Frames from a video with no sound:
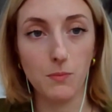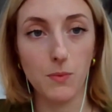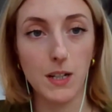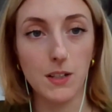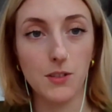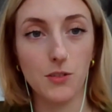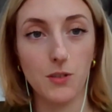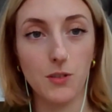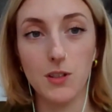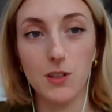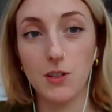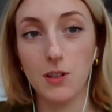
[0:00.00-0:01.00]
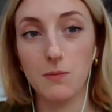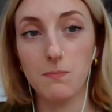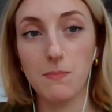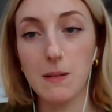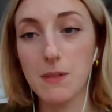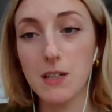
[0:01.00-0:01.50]
which Stuart, you could
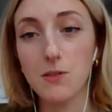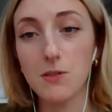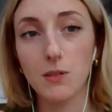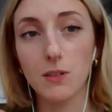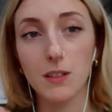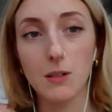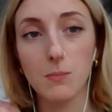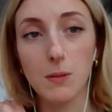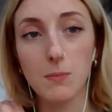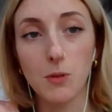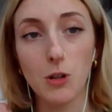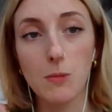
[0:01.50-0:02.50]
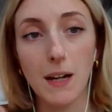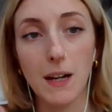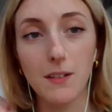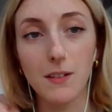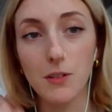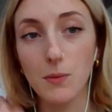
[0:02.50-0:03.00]
maybe talk a little bit more
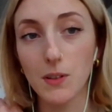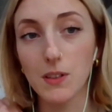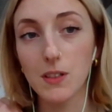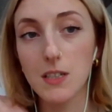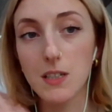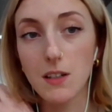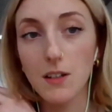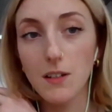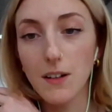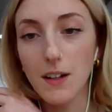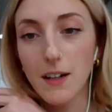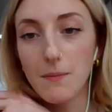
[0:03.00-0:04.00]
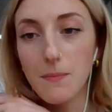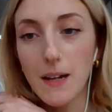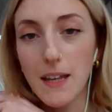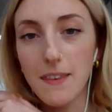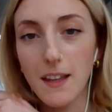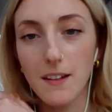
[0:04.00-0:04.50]
about if you wanted to,
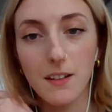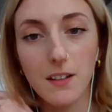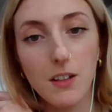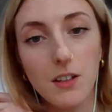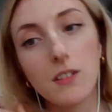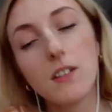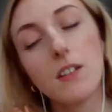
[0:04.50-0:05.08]
and then I could